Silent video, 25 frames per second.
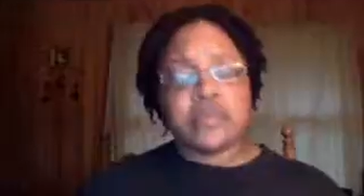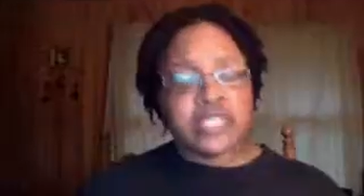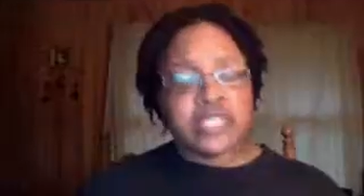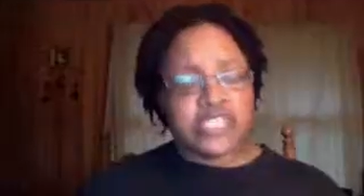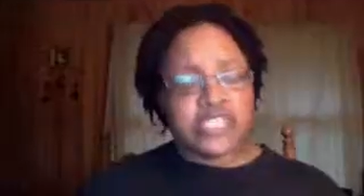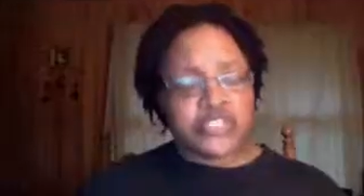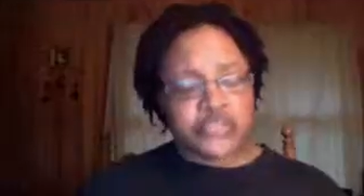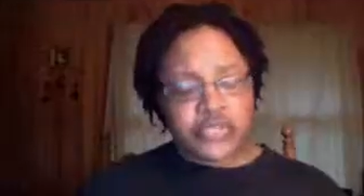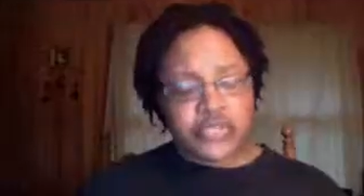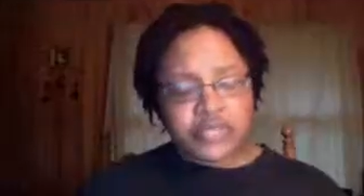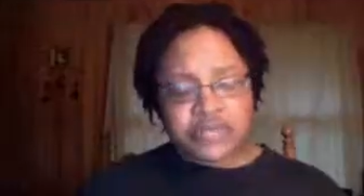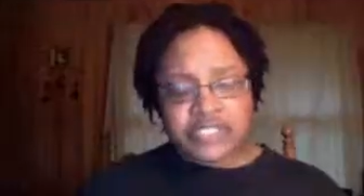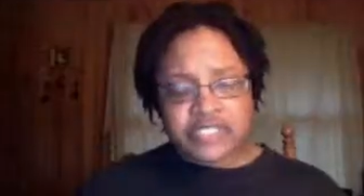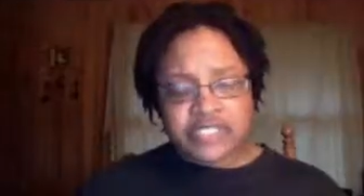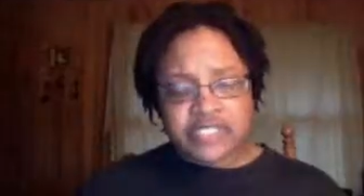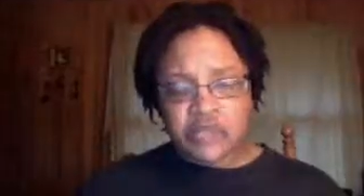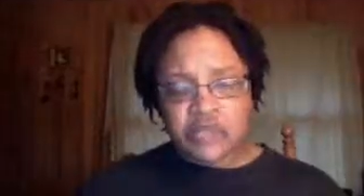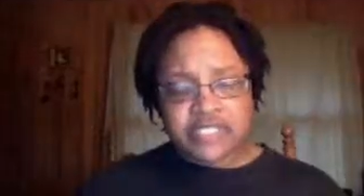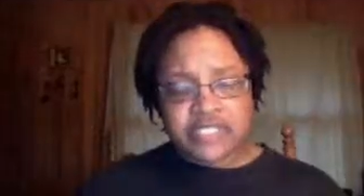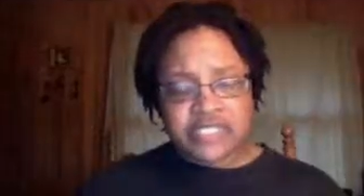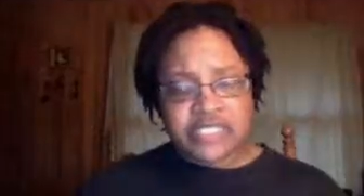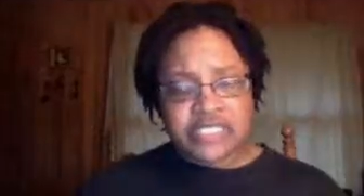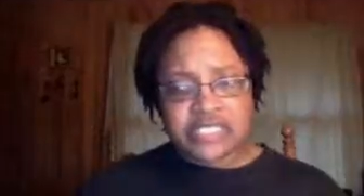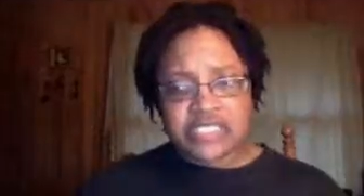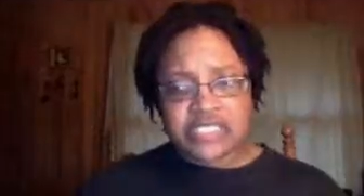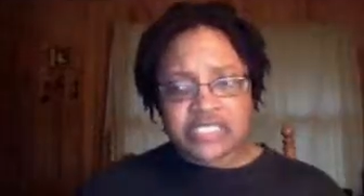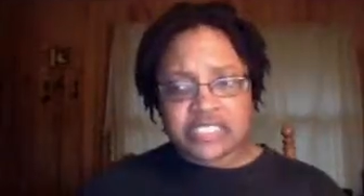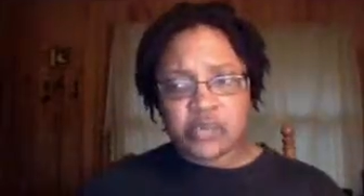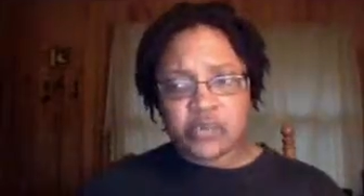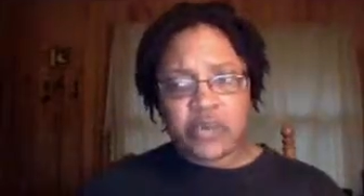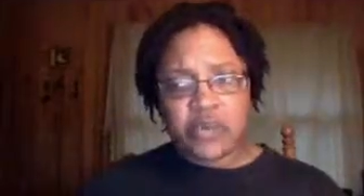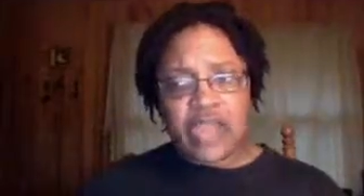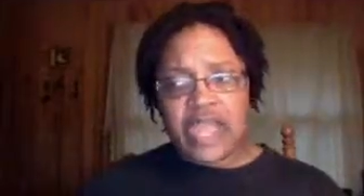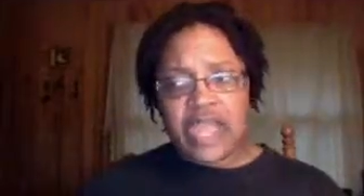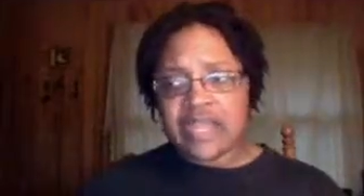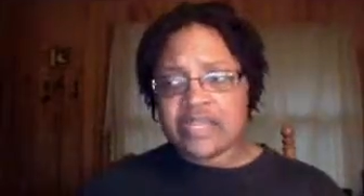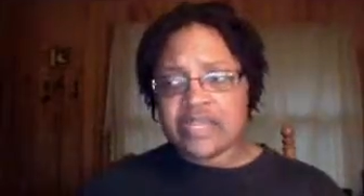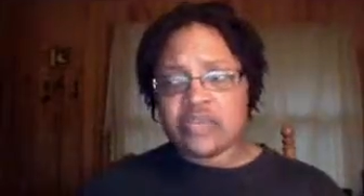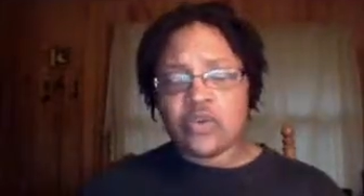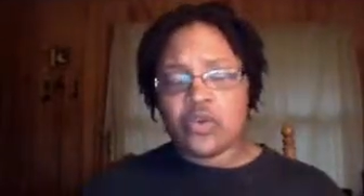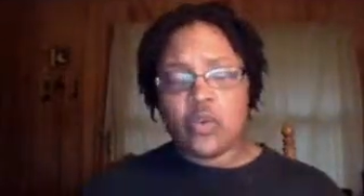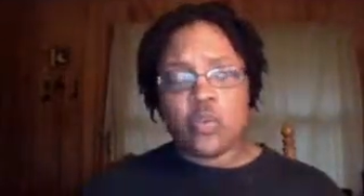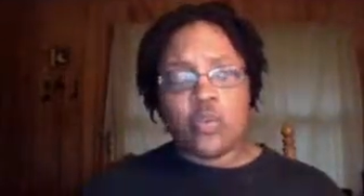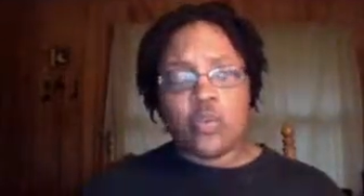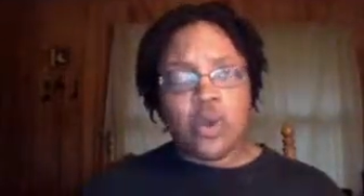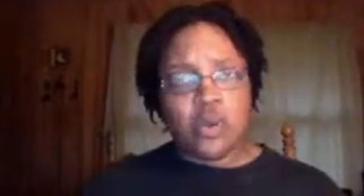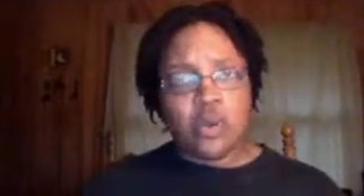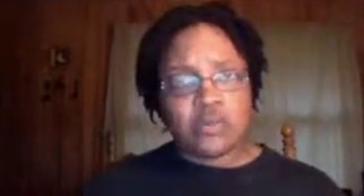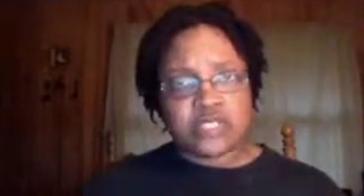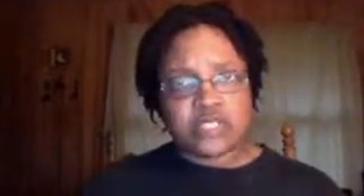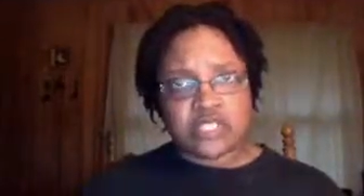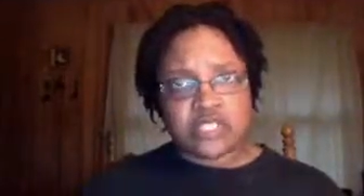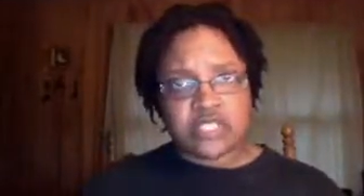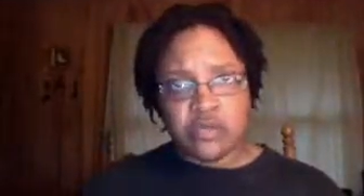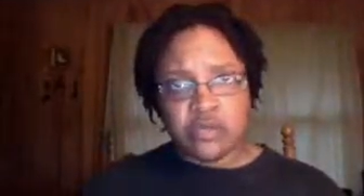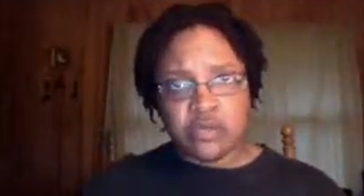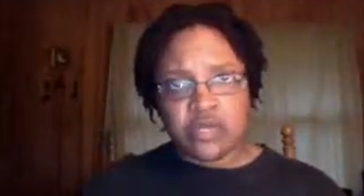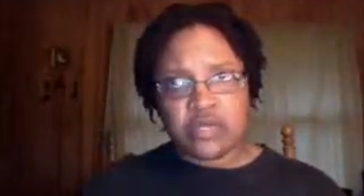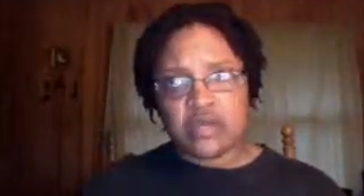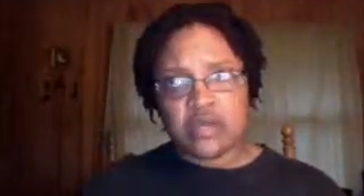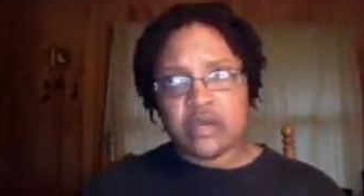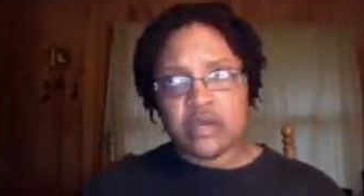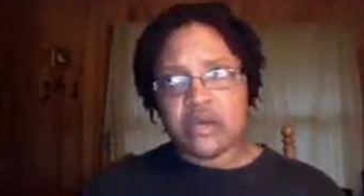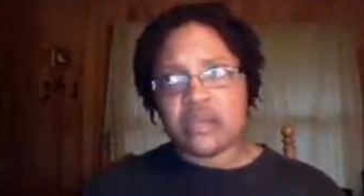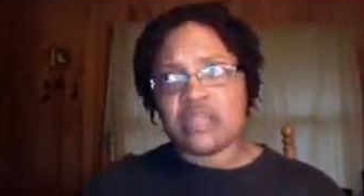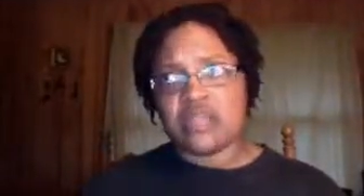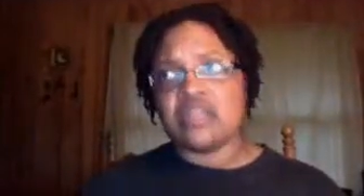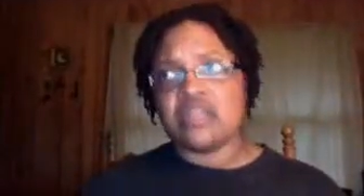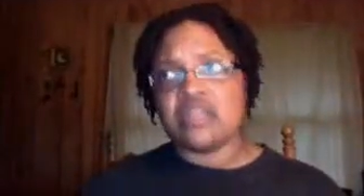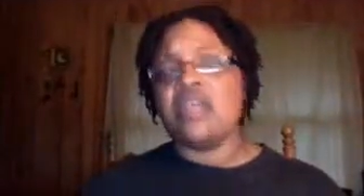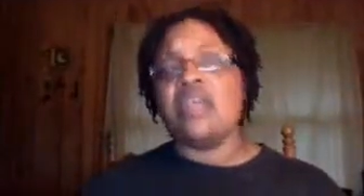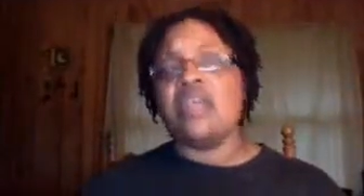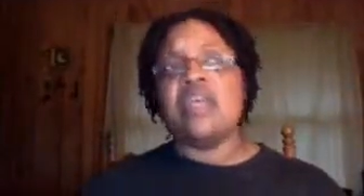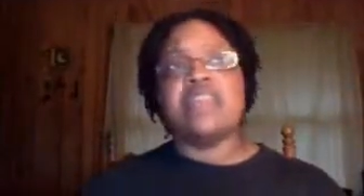many dream sequences to where I didn't know what was going on.